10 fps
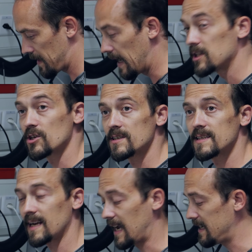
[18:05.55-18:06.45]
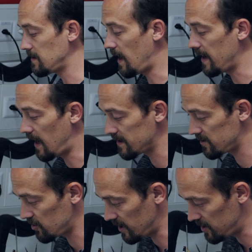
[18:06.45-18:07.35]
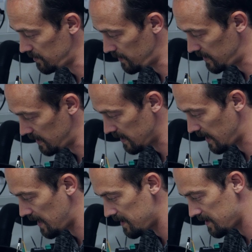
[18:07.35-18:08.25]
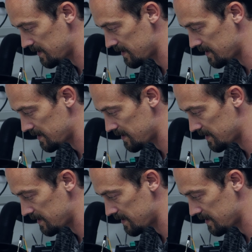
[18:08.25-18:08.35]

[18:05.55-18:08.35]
And just in case, I asked ChatGPT again and